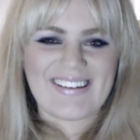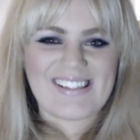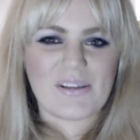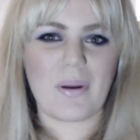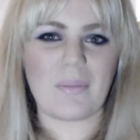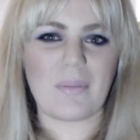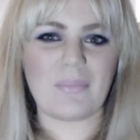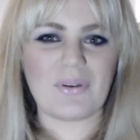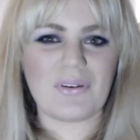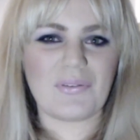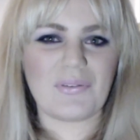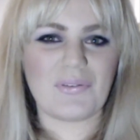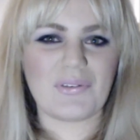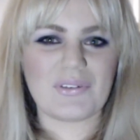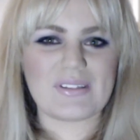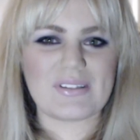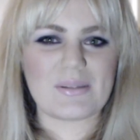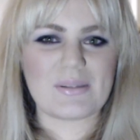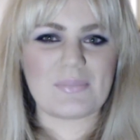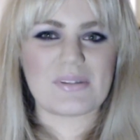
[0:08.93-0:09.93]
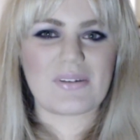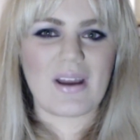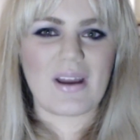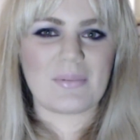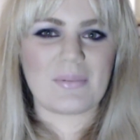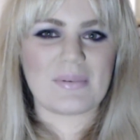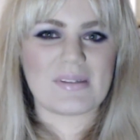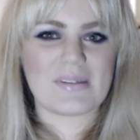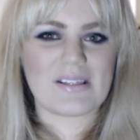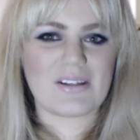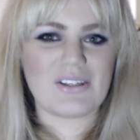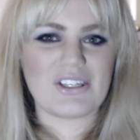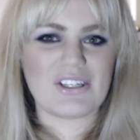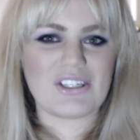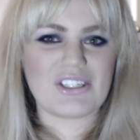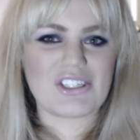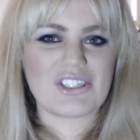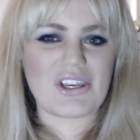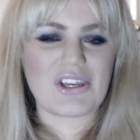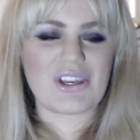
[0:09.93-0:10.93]
to all my beautiful subscribers on
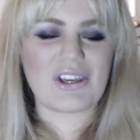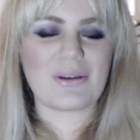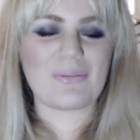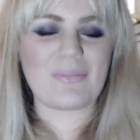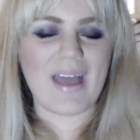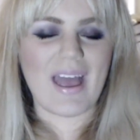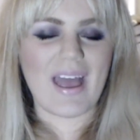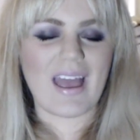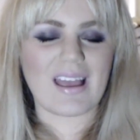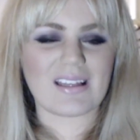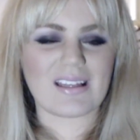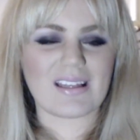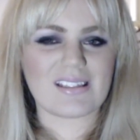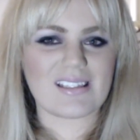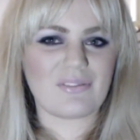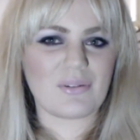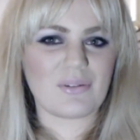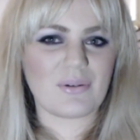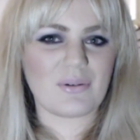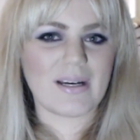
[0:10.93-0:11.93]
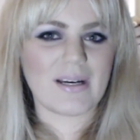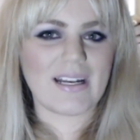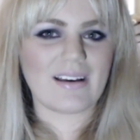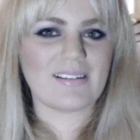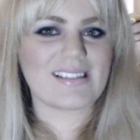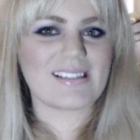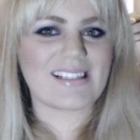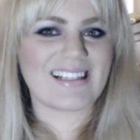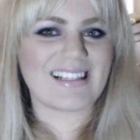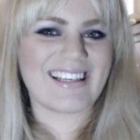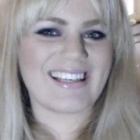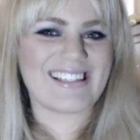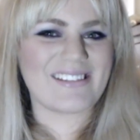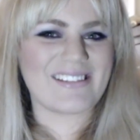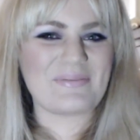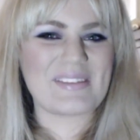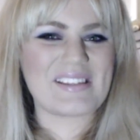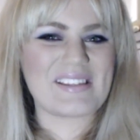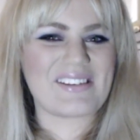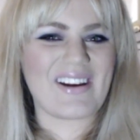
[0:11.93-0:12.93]
YouTube, and to everyone else, click
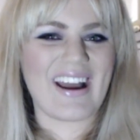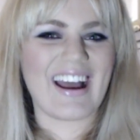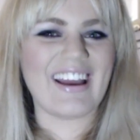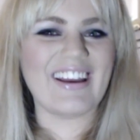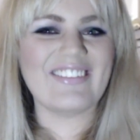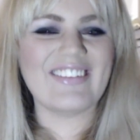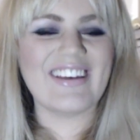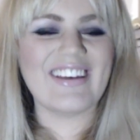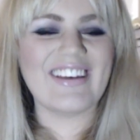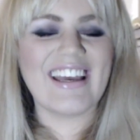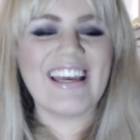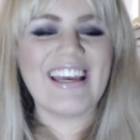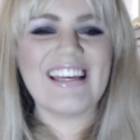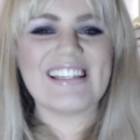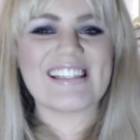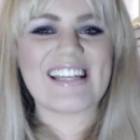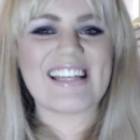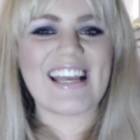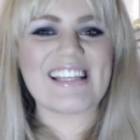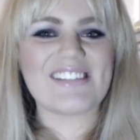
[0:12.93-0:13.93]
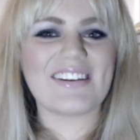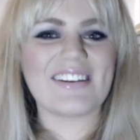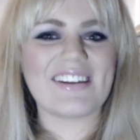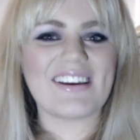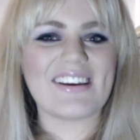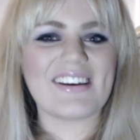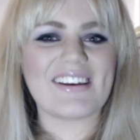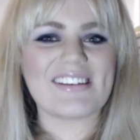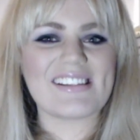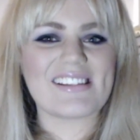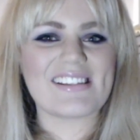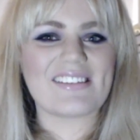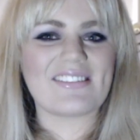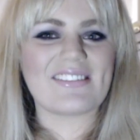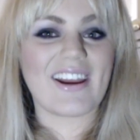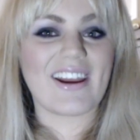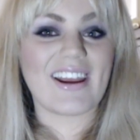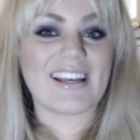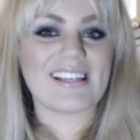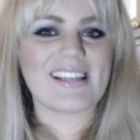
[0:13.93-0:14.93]
subscribe. Today's video is a
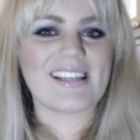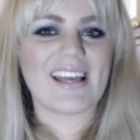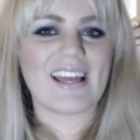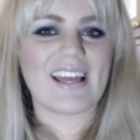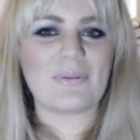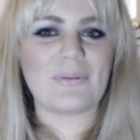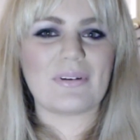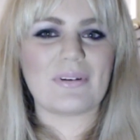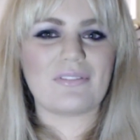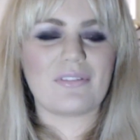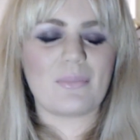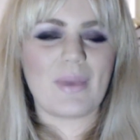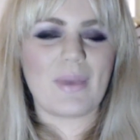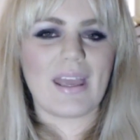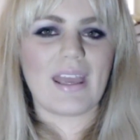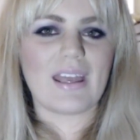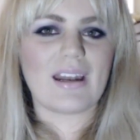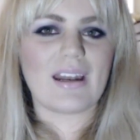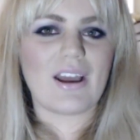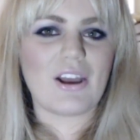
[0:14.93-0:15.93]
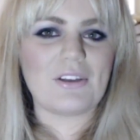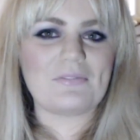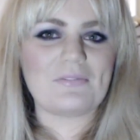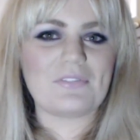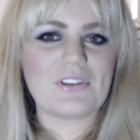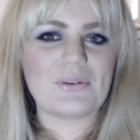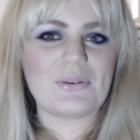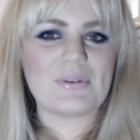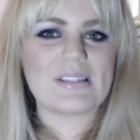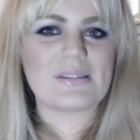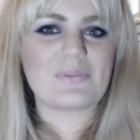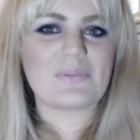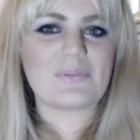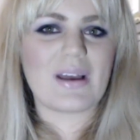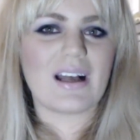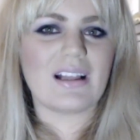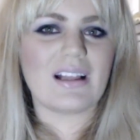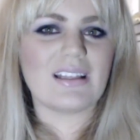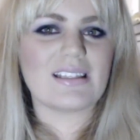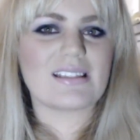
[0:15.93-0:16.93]
very exciting one for me, and I hope for you as
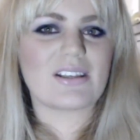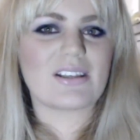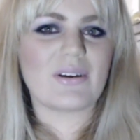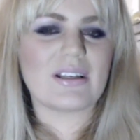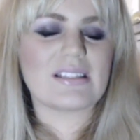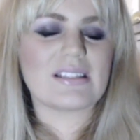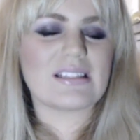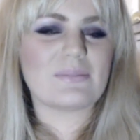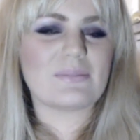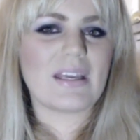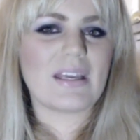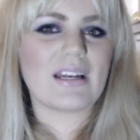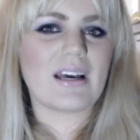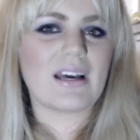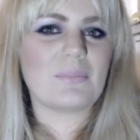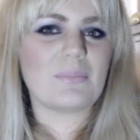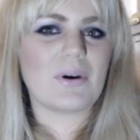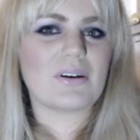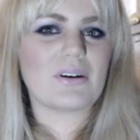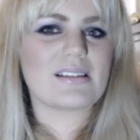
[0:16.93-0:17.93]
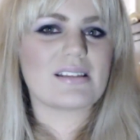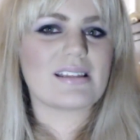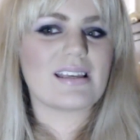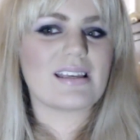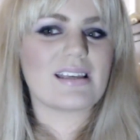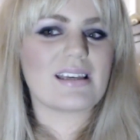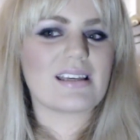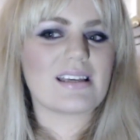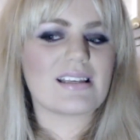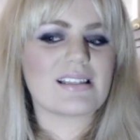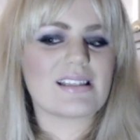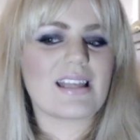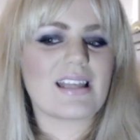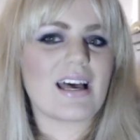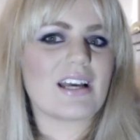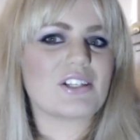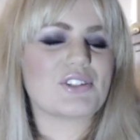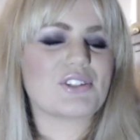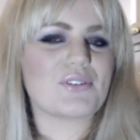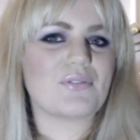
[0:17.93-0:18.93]
well. It's going to be an unboxing
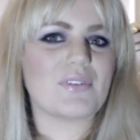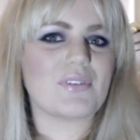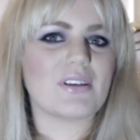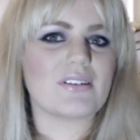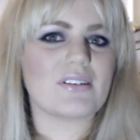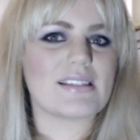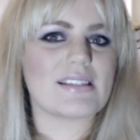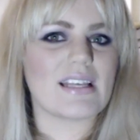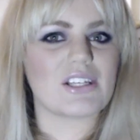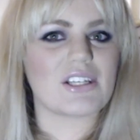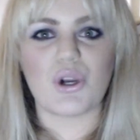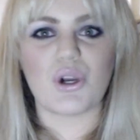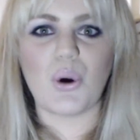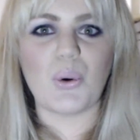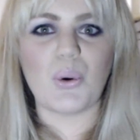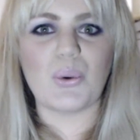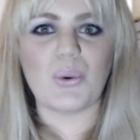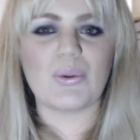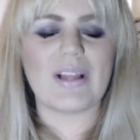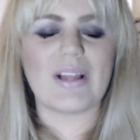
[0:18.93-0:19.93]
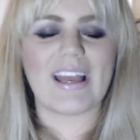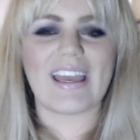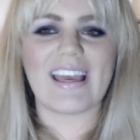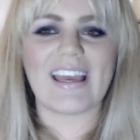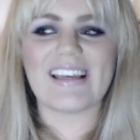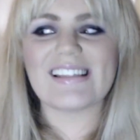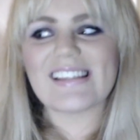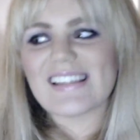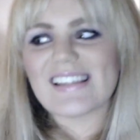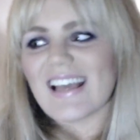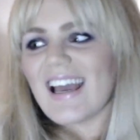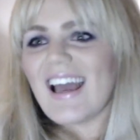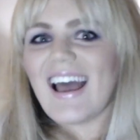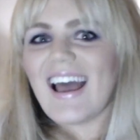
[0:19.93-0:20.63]
slash reveal slash haul, I guess.